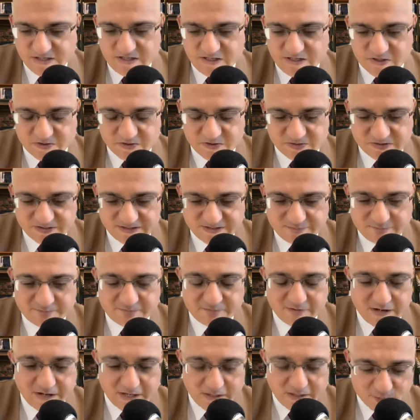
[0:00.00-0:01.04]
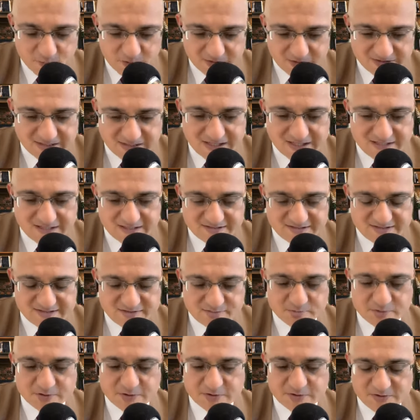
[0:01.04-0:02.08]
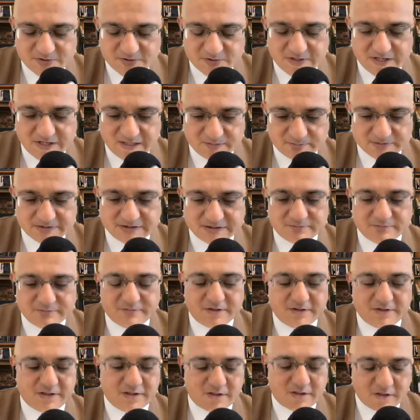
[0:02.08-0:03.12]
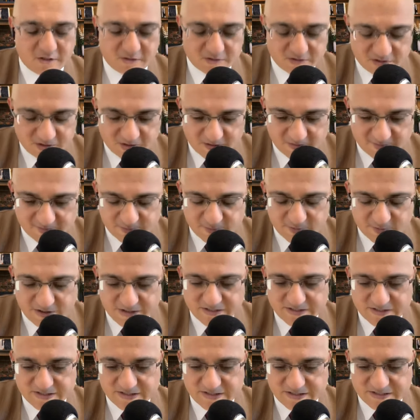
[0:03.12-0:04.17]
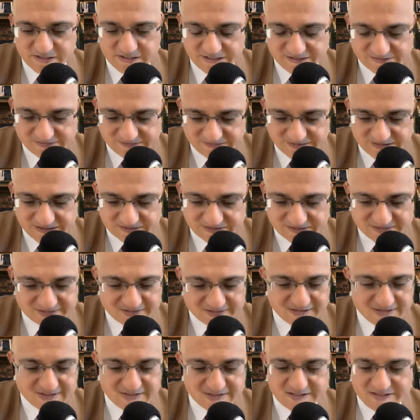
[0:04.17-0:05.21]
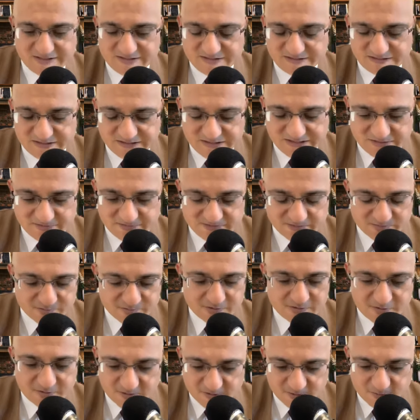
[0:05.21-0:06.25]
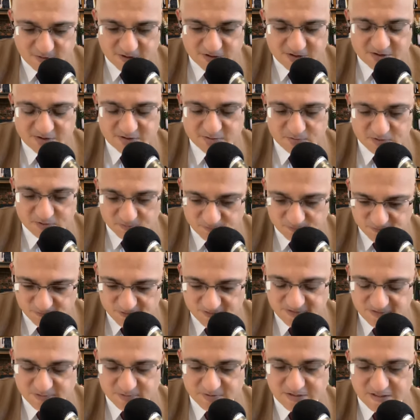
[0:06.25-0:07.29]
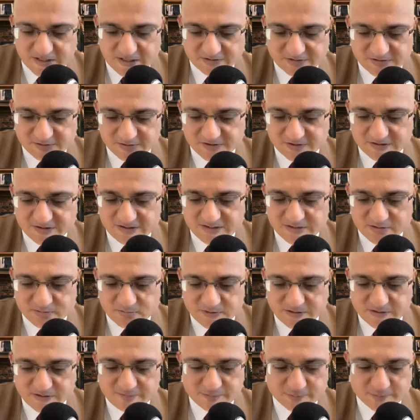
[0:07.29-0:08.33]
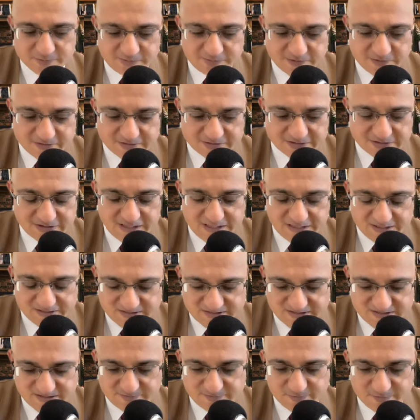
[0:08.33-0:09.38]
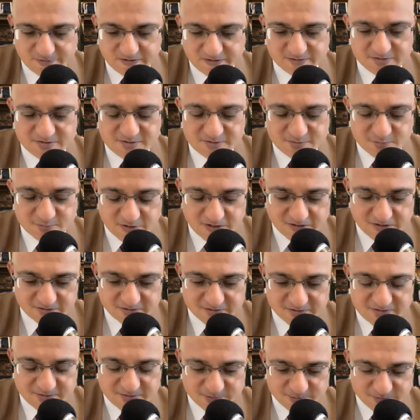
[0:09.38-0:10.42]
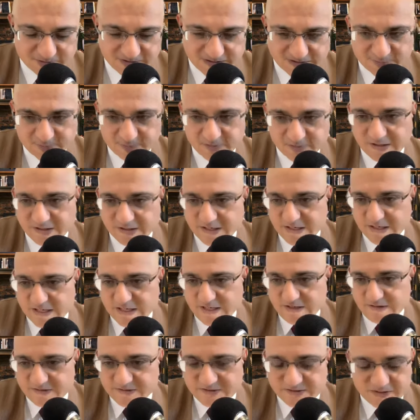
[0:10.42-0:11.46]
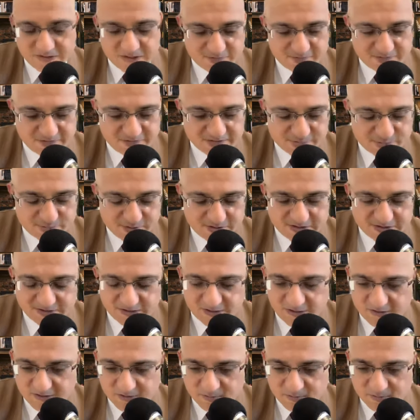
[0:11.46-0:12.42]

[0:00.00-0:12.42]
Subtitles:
not only find what that is, but also help them uncover and let that give them the courage to pursue that so that they can be fulfilled at the highest level, at the soul level. There's a lot of things we're going to talk